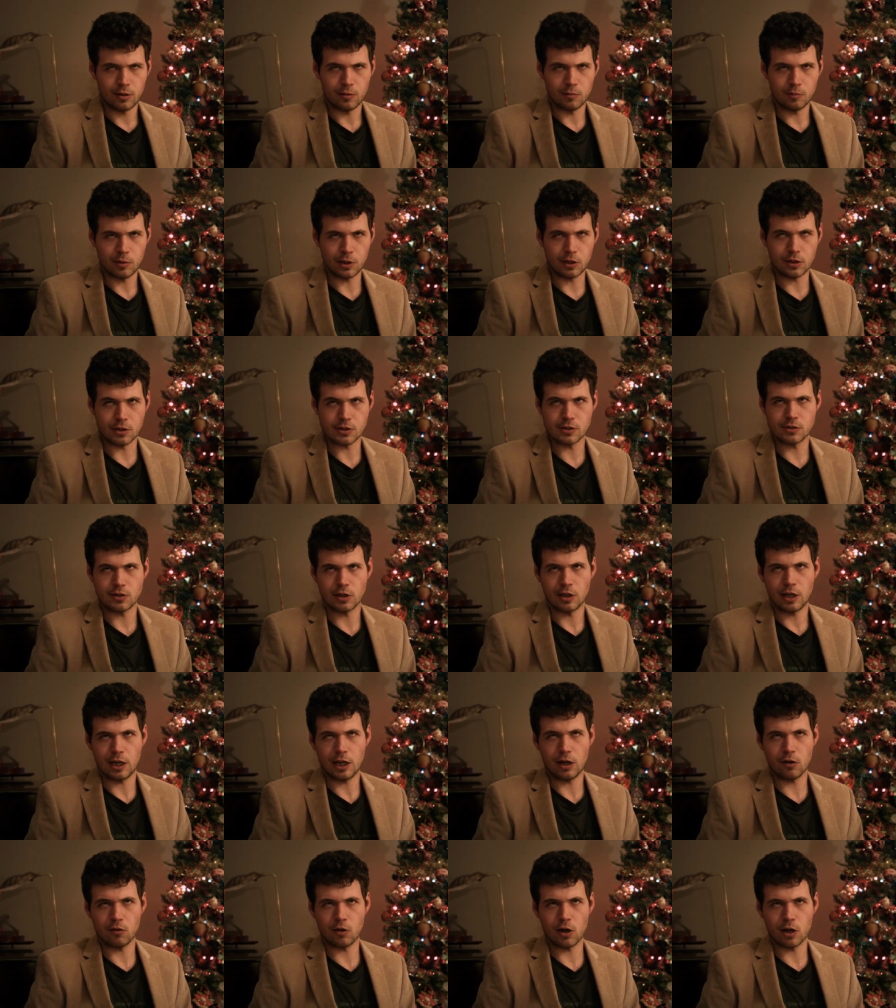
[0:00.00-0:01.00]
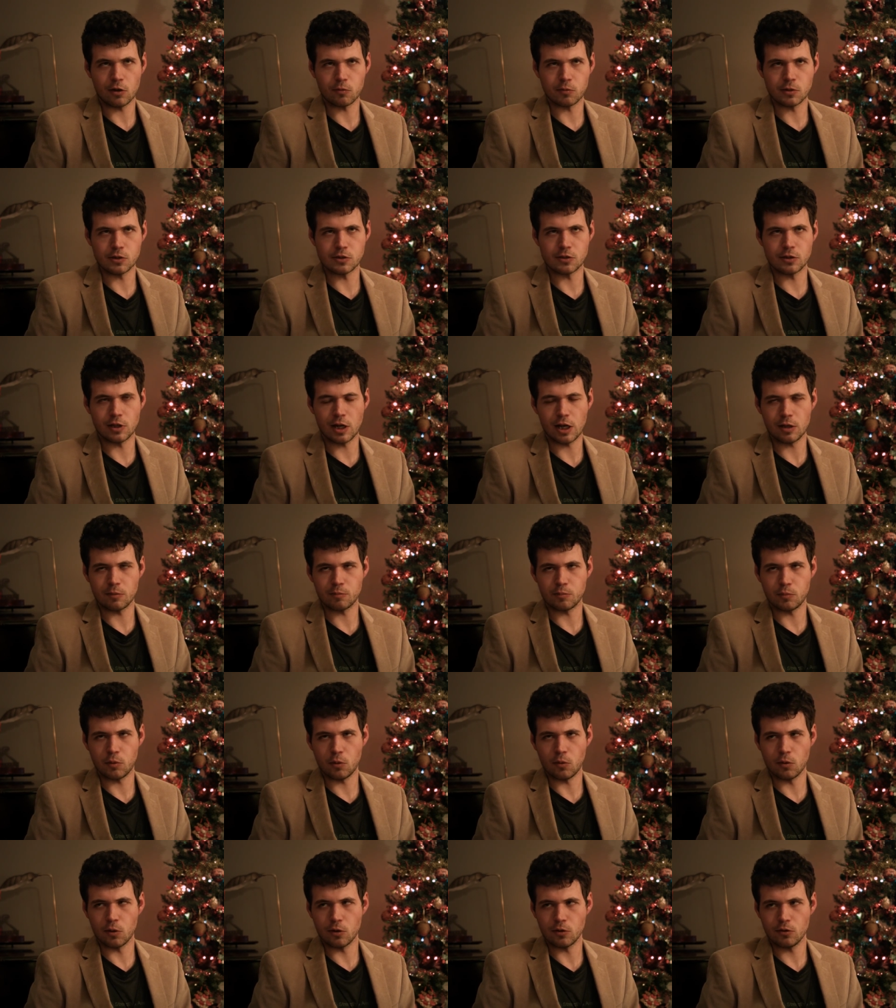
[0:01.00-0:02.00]
Because Herod was not
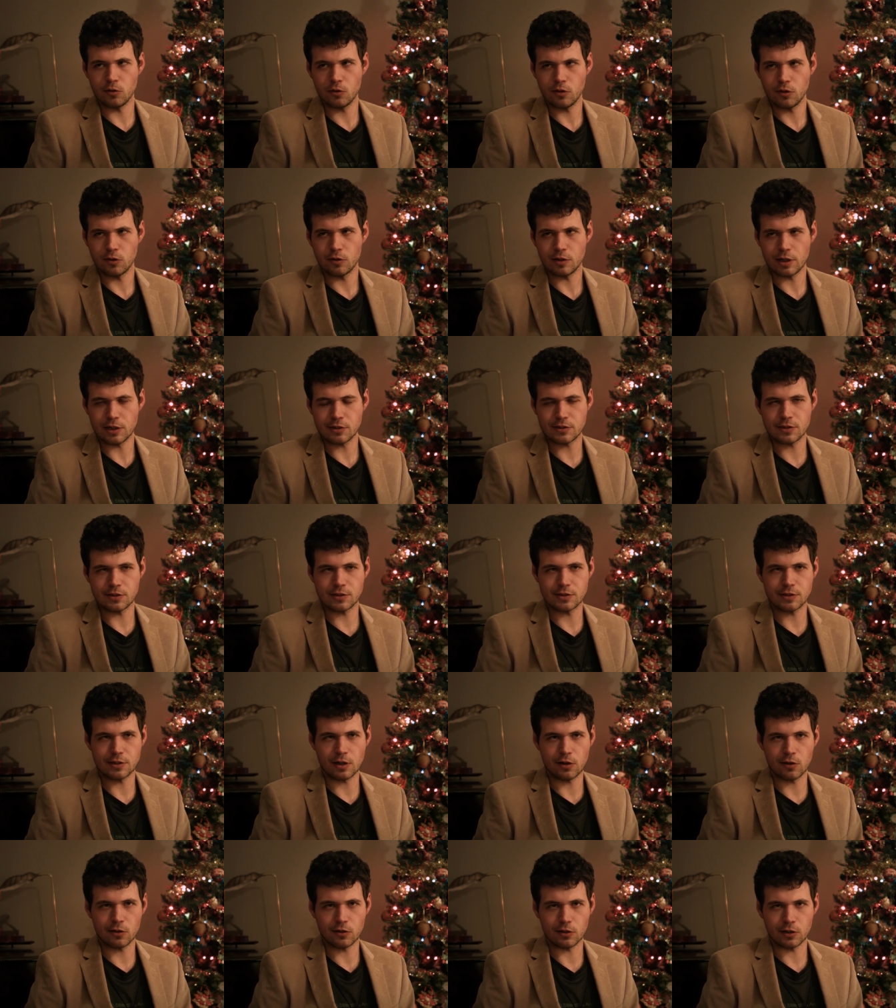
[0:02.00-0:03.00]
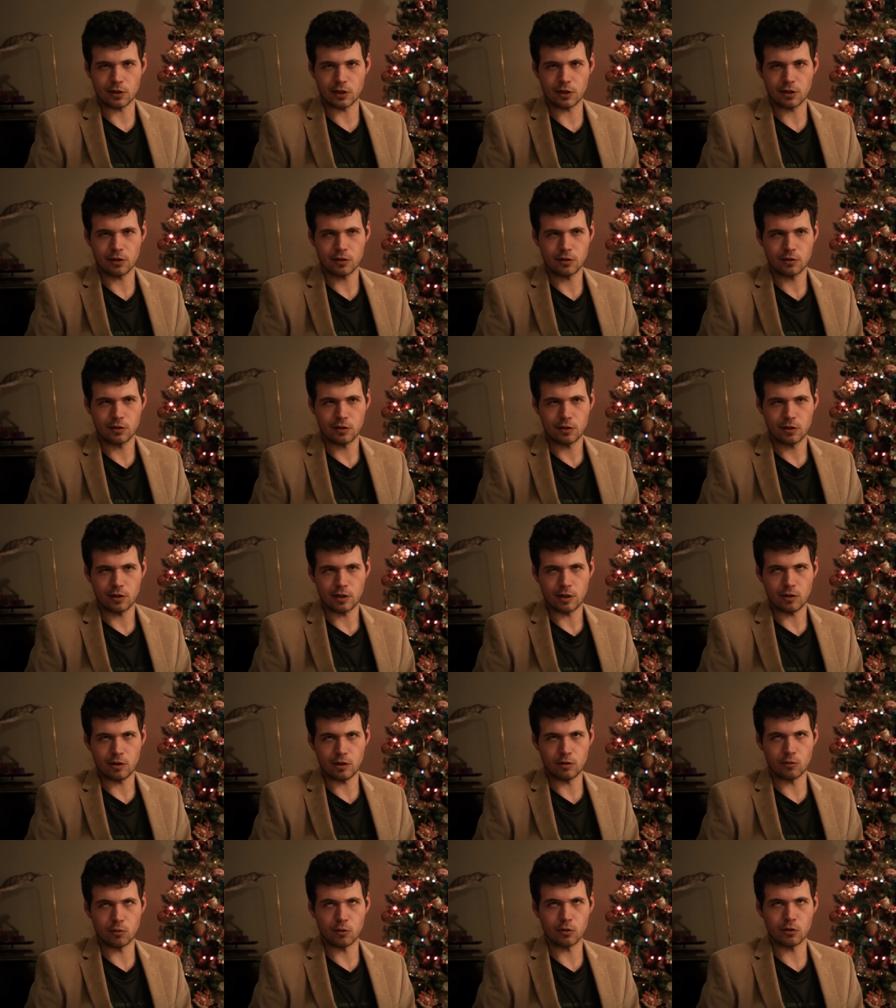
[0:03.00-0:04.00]
born necessarily
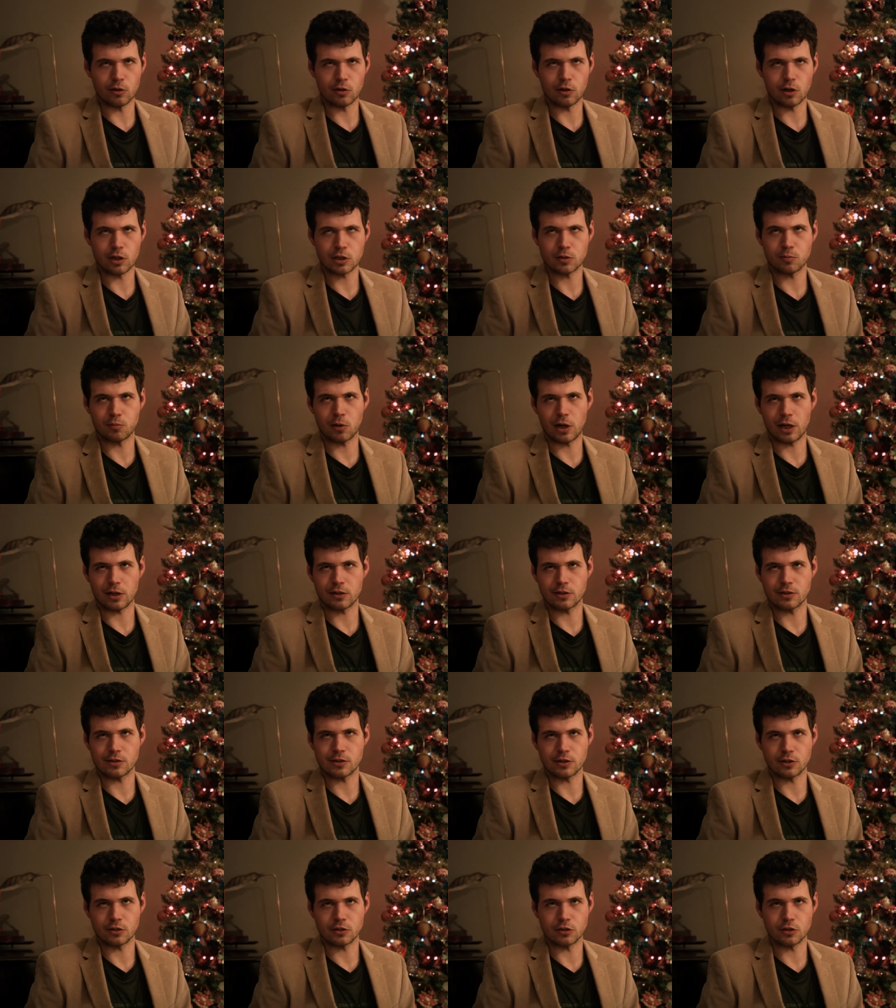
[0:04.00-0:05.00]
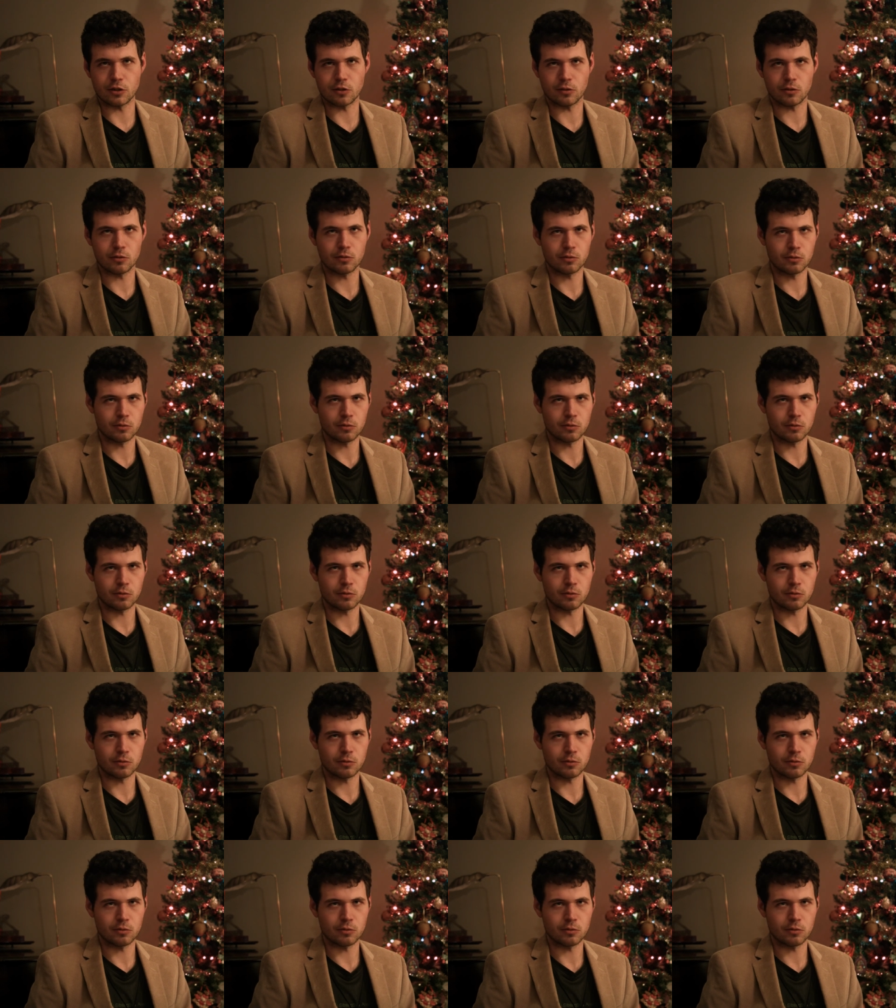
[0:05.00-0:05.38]
an Orthodox practicing Jew.